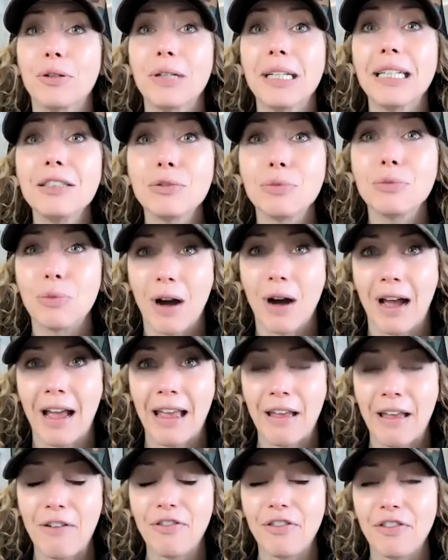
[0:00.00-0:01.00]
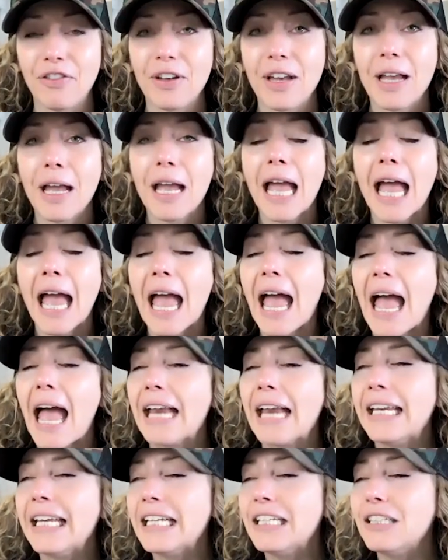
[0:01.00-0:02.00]
his wife,
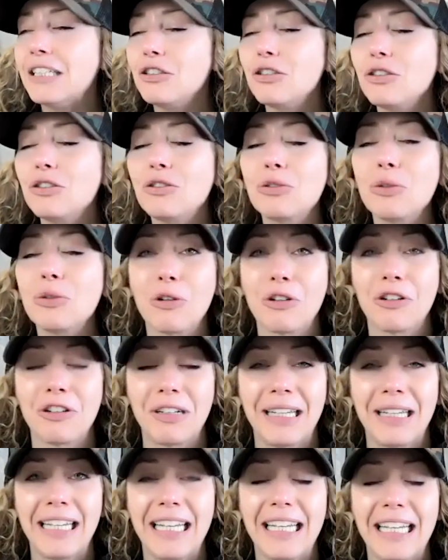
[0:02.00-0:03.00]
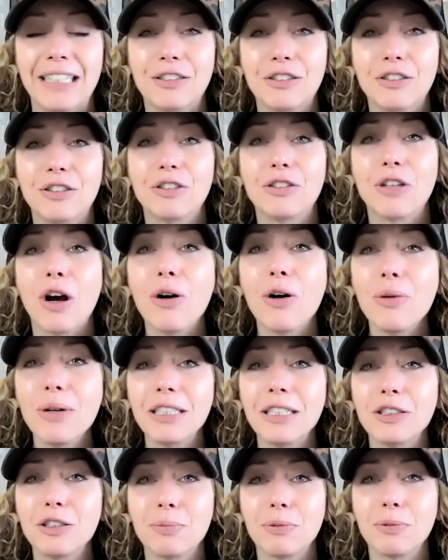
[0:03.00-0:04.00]
and his story is so
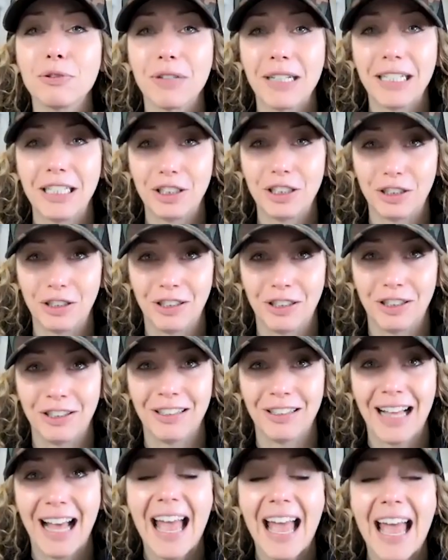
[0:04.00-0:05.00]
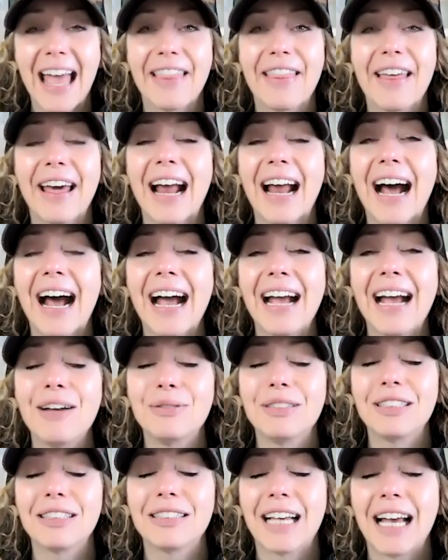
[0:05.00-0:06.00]
inspirational that I
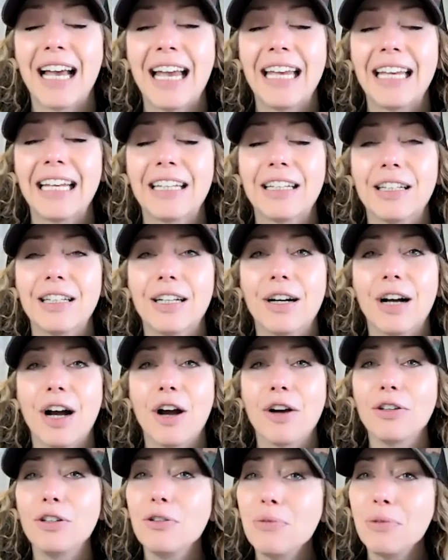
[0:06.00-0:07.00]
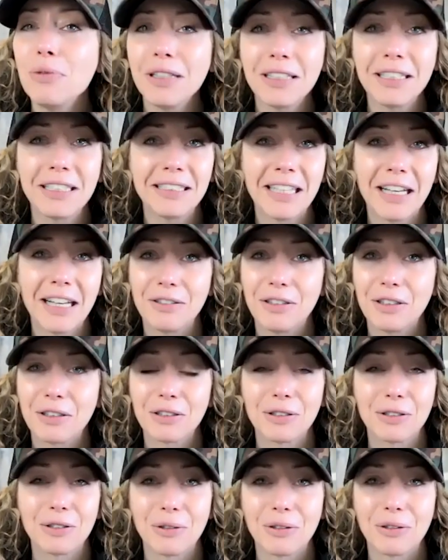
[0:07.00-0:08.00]
was like, are you willing to tell your
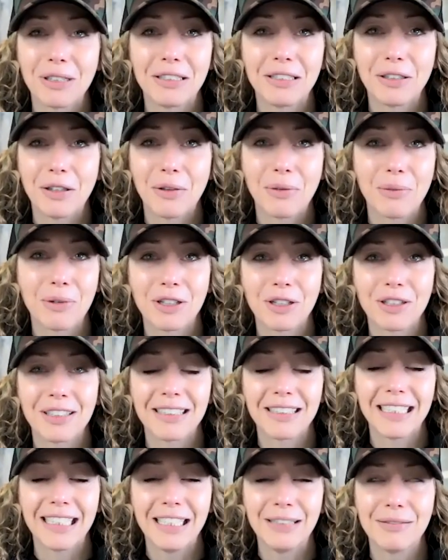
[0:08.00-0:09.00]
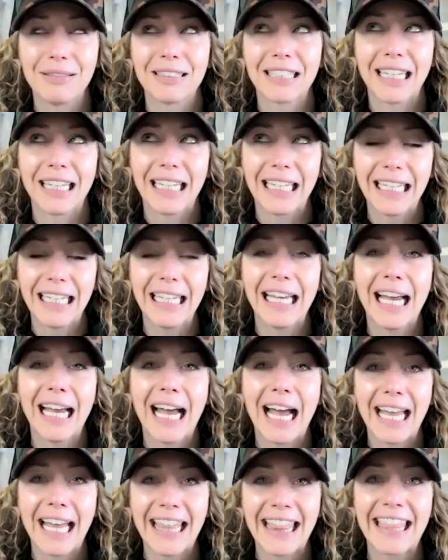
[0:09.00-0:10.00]
story to the world? And he was like, yeah,
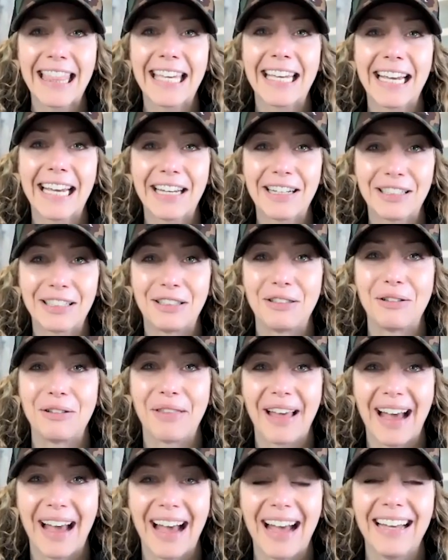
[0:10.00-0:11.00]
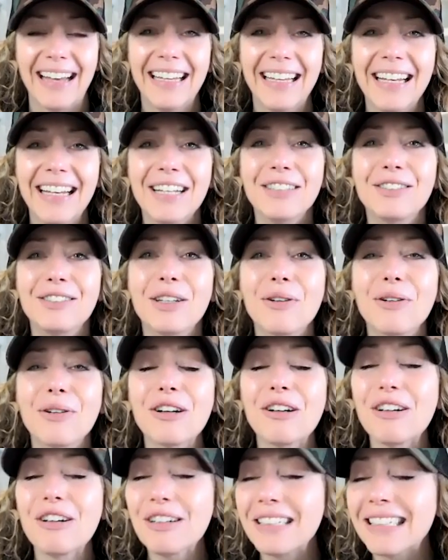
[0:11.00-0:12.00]
I think I could do that. So
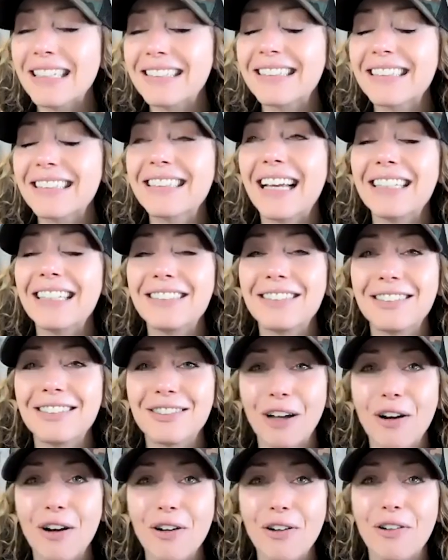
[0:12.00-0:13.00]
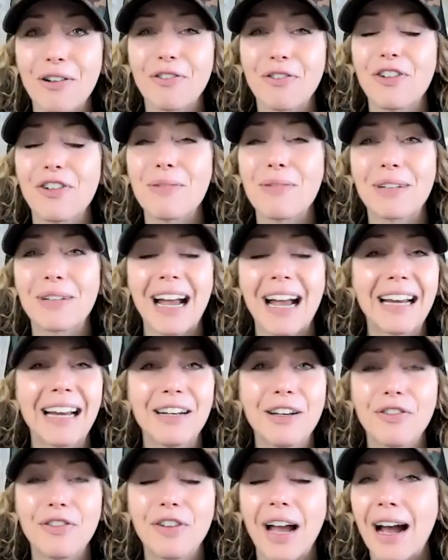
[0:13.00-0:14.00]
Ernest, let's start from
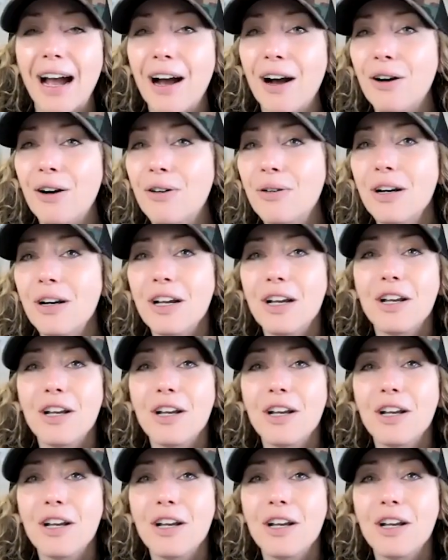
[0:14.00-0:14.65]
kind of how